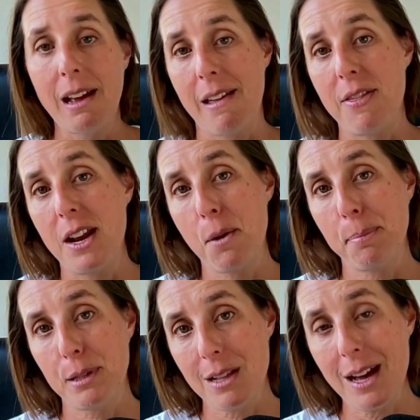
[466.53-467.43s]
and then
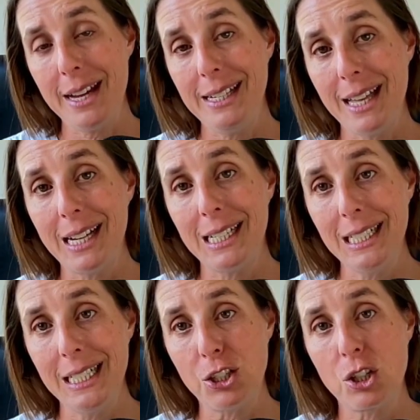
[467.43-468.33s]
applying that
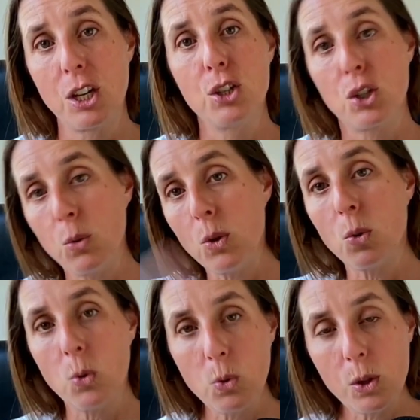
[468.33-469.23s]
list to
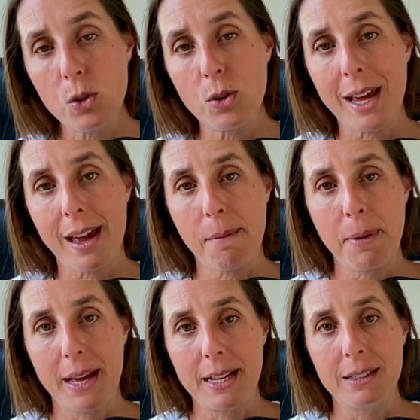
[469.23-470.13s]
all your
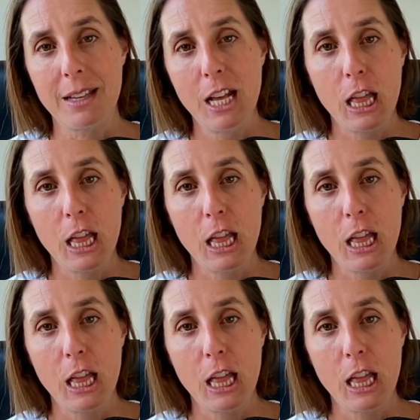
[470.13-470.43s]
campaigns.